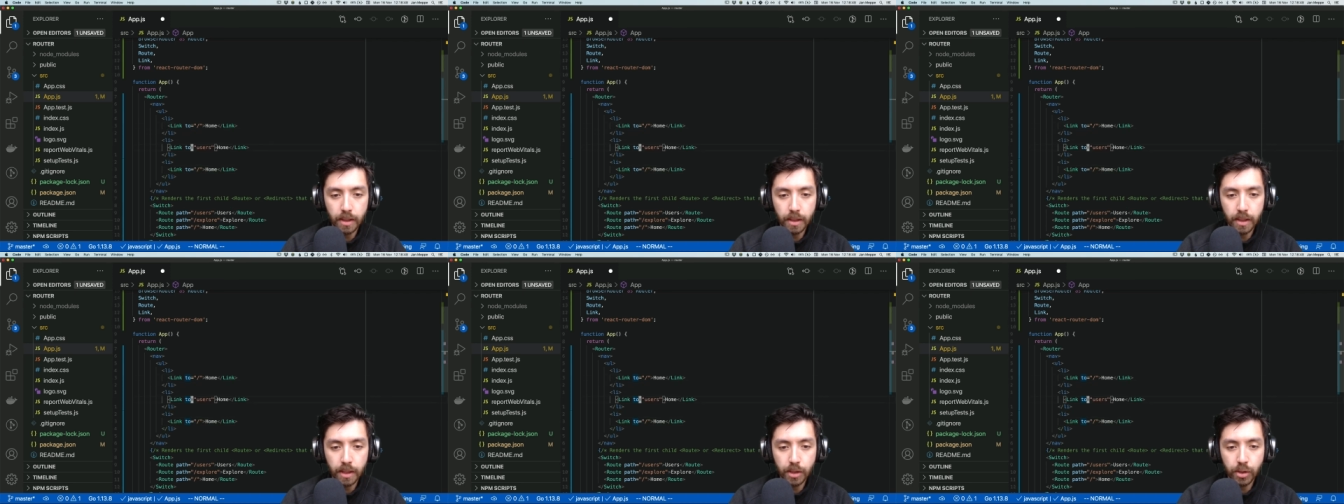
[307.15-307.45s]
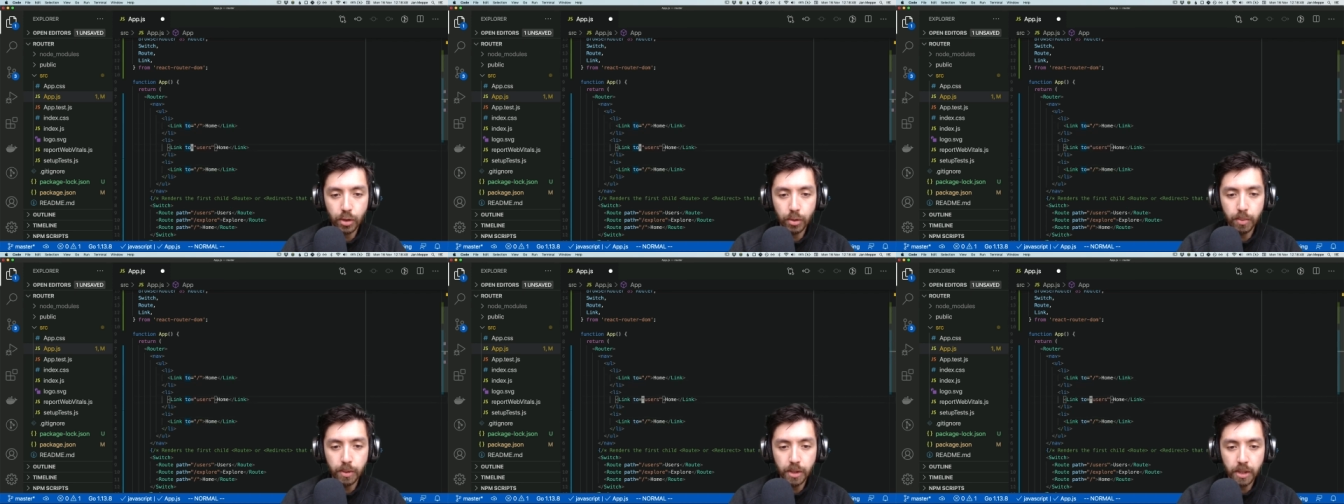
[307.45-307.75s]
yeah, it
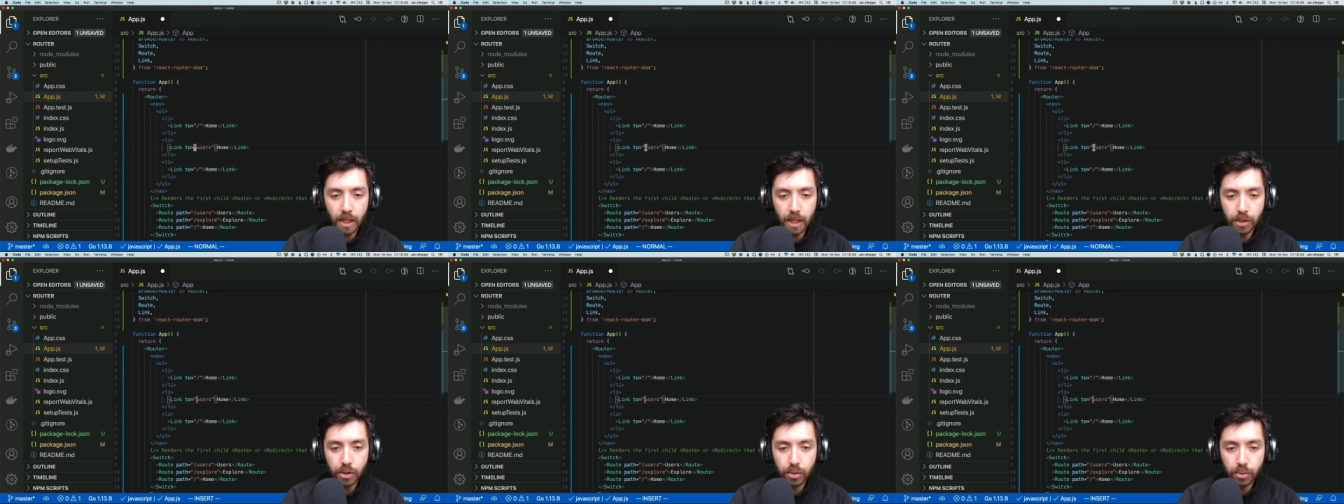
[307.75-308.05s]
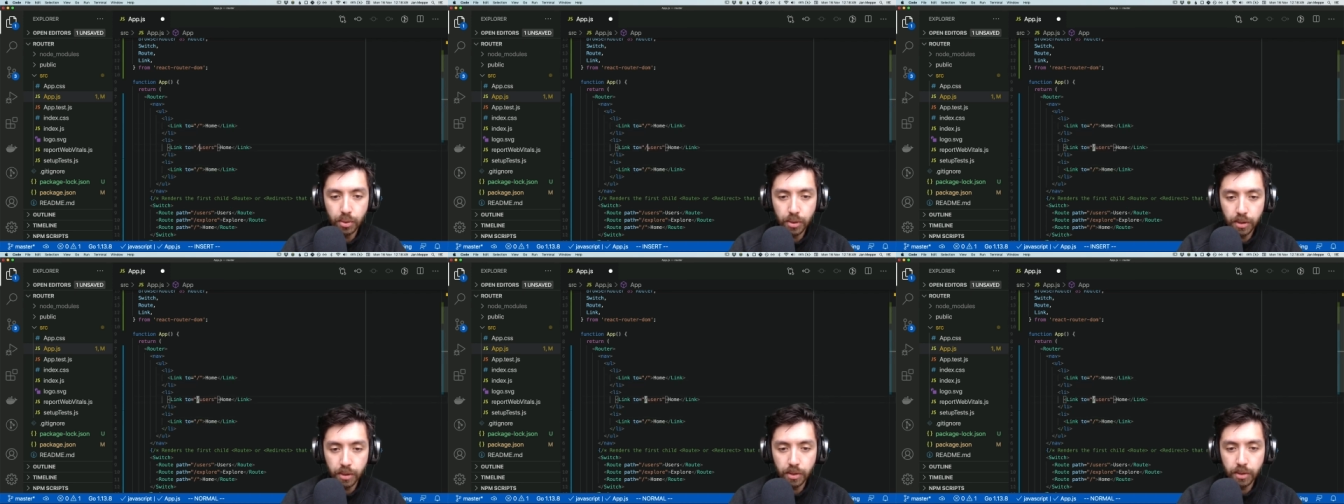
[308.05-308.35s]
should be slash
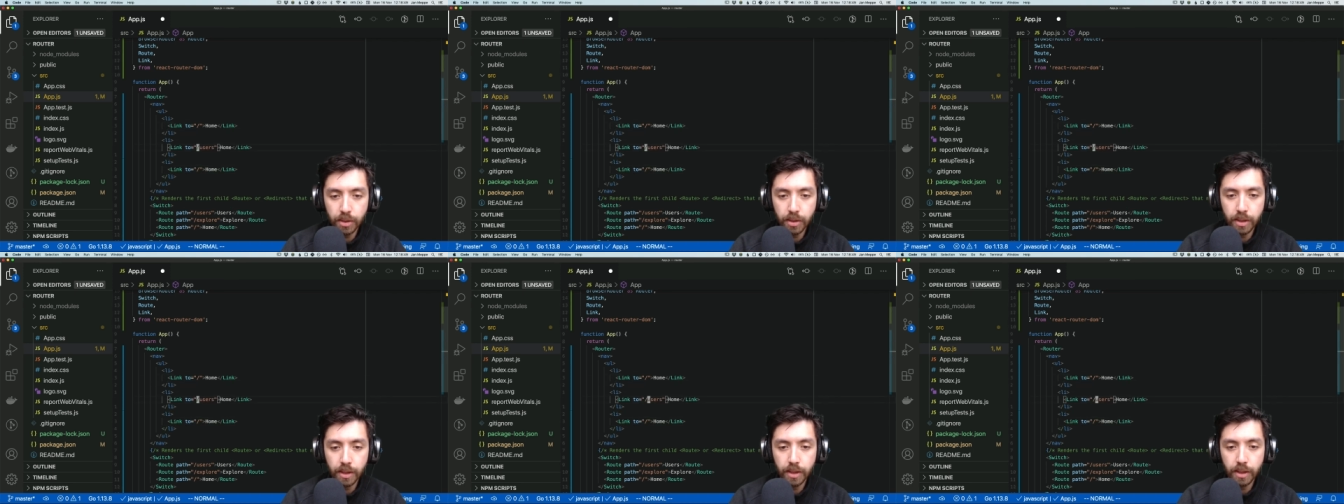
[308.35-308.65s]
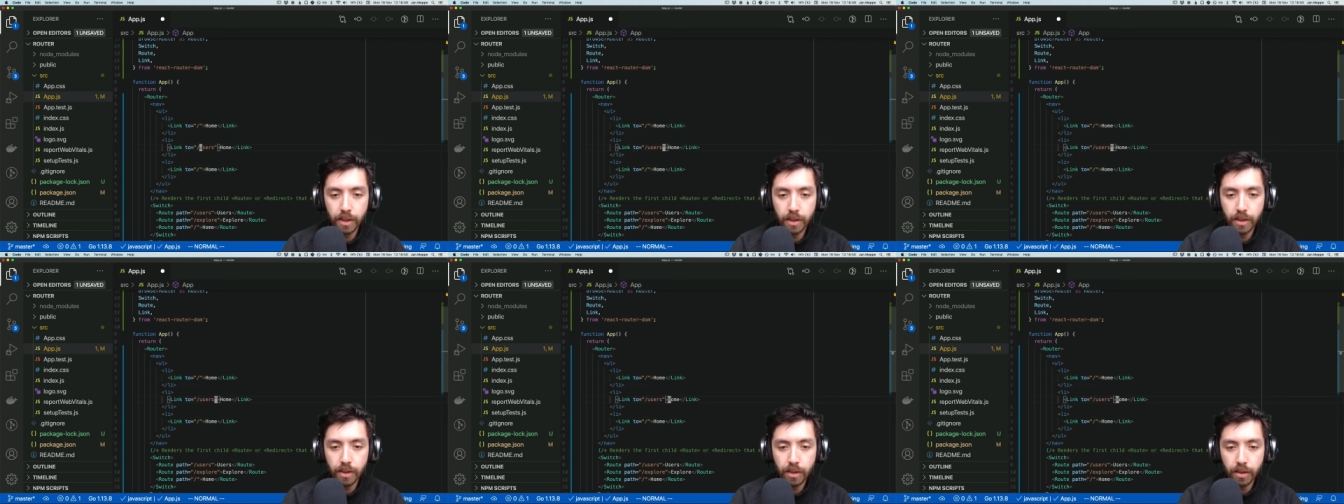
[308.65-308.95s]
users and
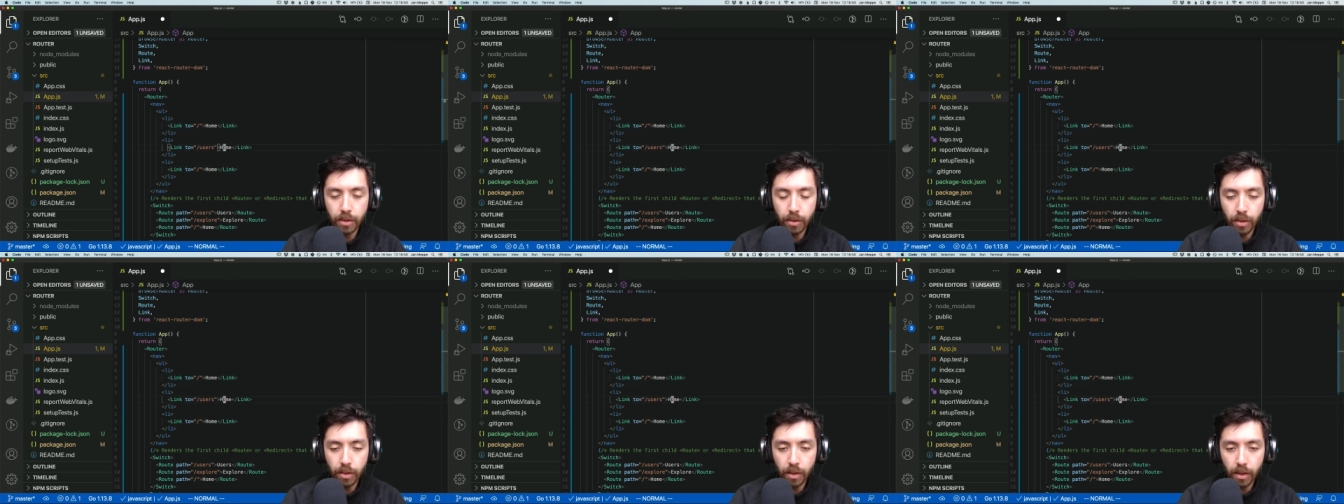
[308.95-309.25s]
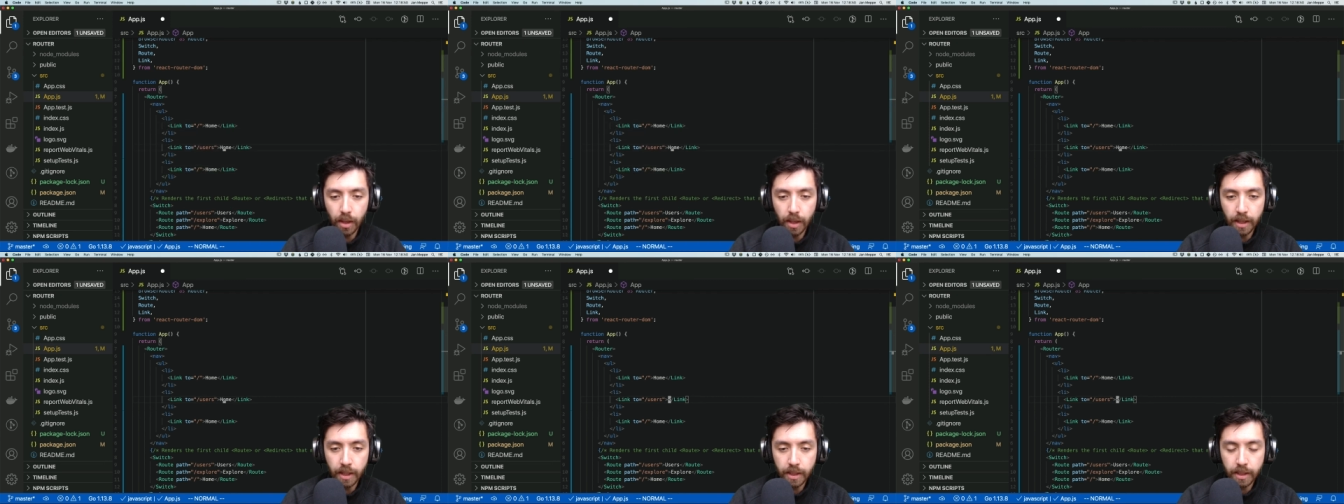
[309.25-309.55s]
then the
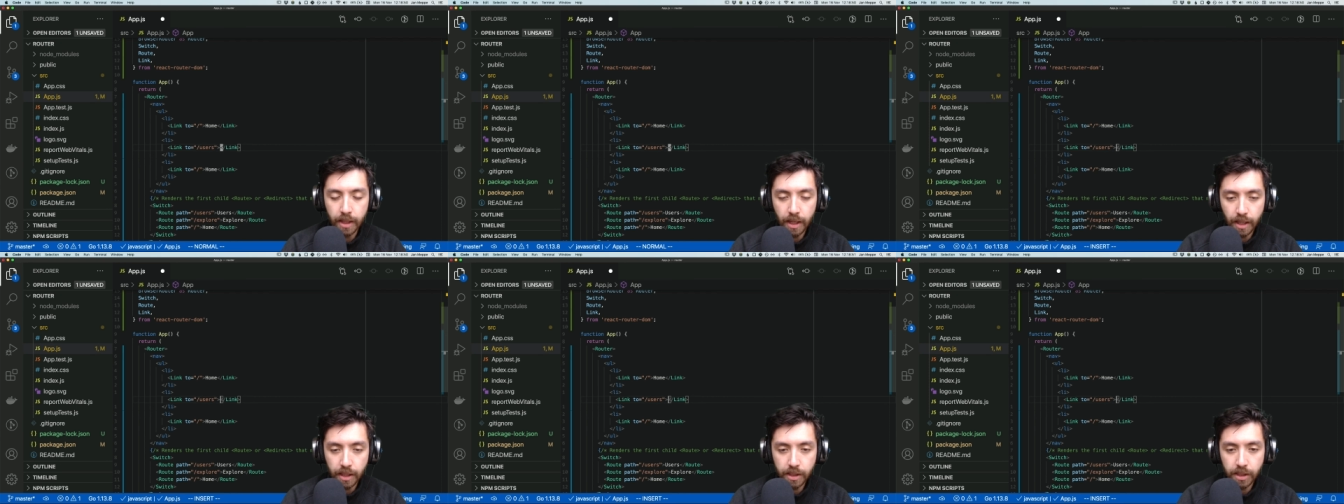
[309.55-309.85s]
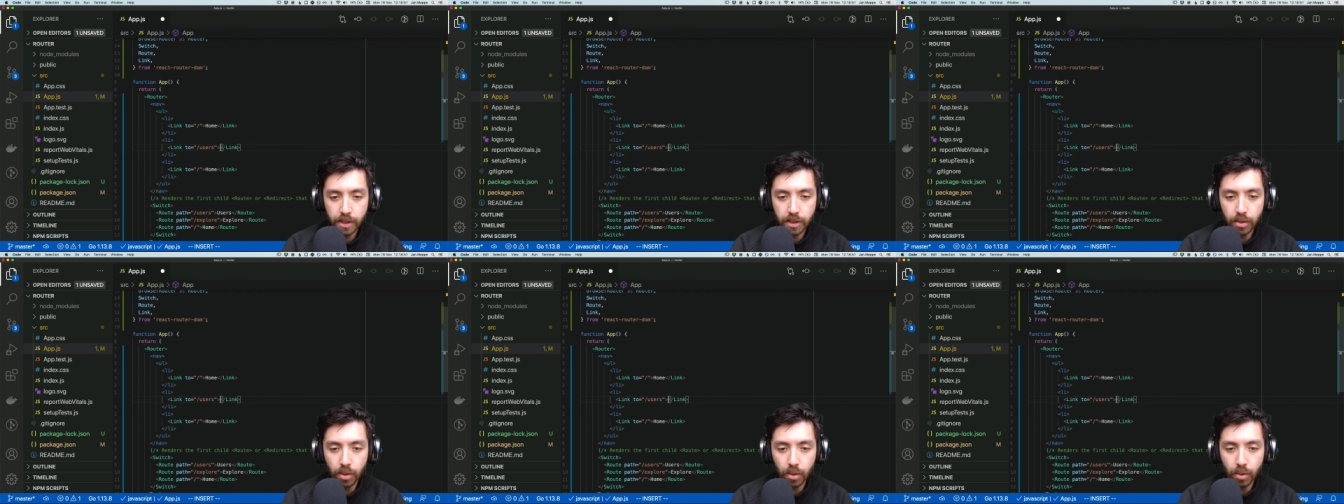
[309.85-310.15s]
link
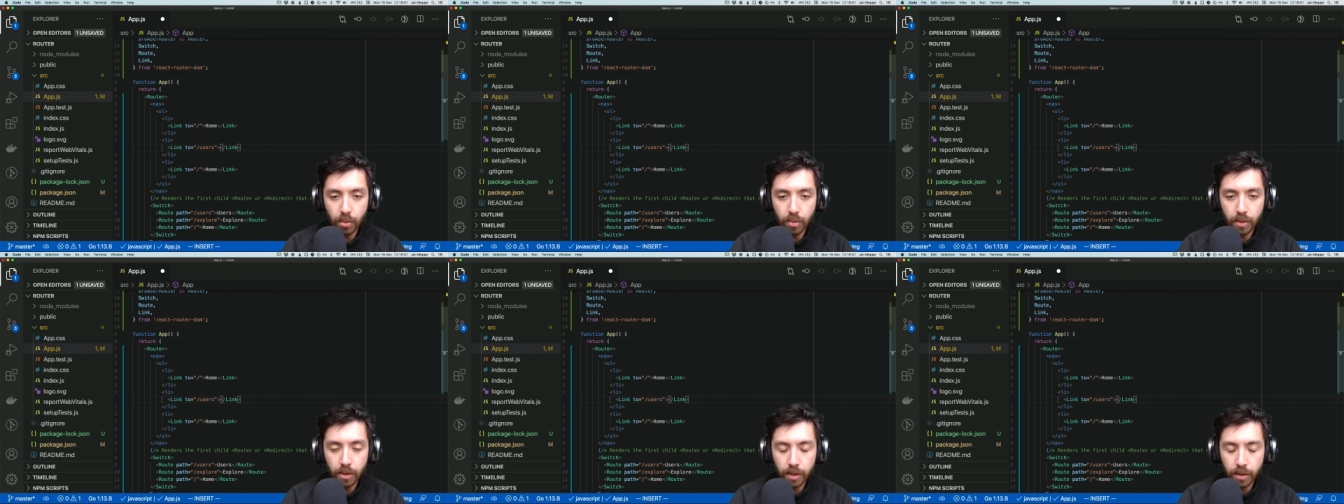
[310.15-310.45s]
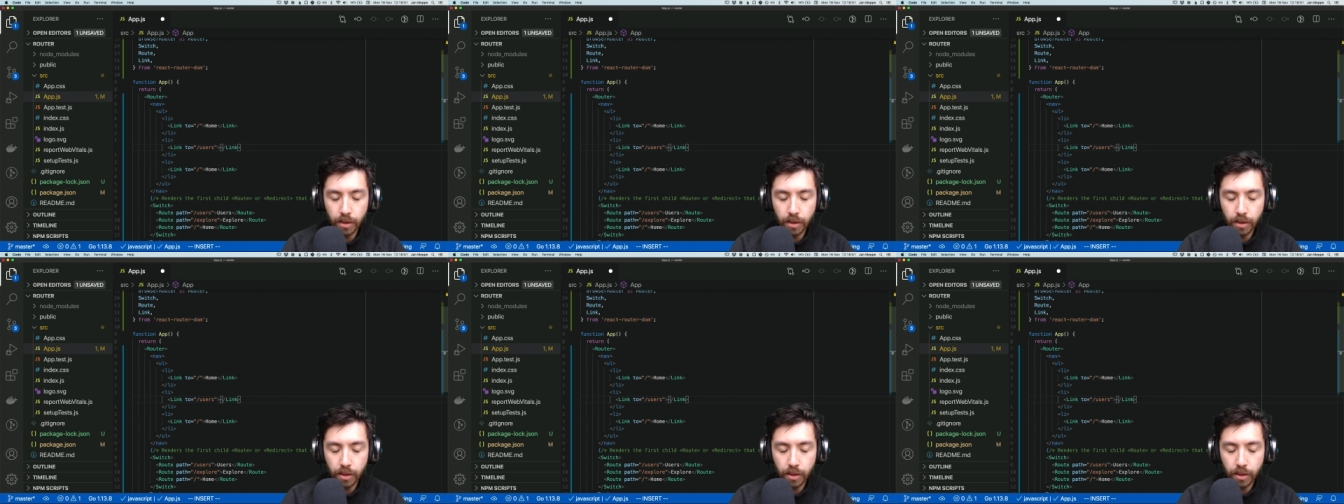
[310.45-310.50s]
text is home uh,